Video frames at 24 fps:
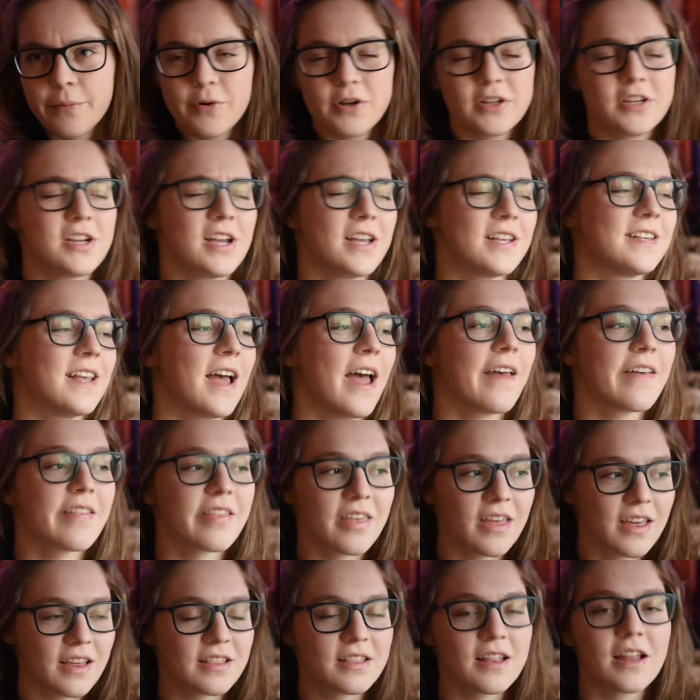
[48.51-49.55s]
which is I
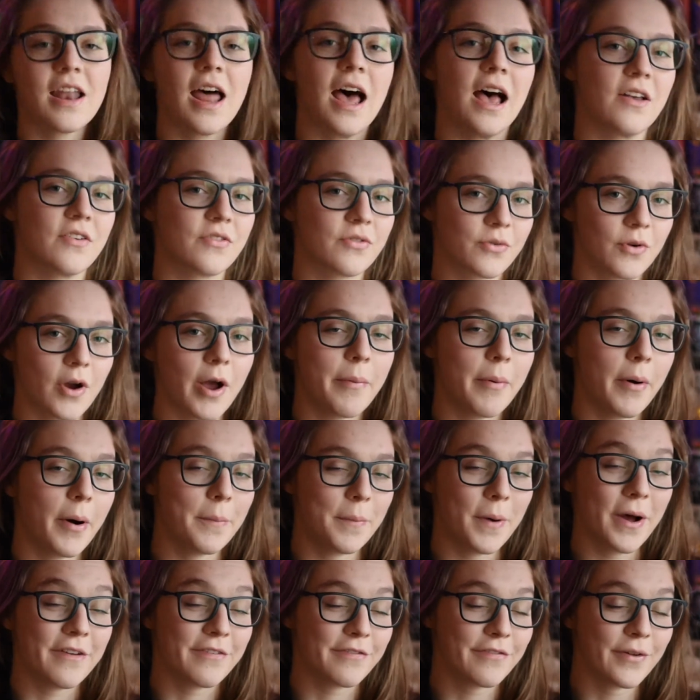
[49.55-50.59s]
think the last wrap up
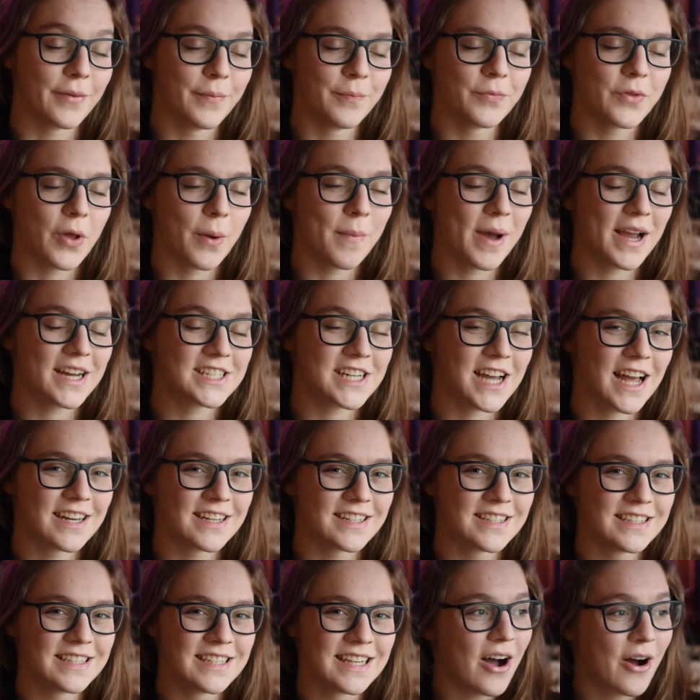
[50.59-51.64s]
I filmed on my channel.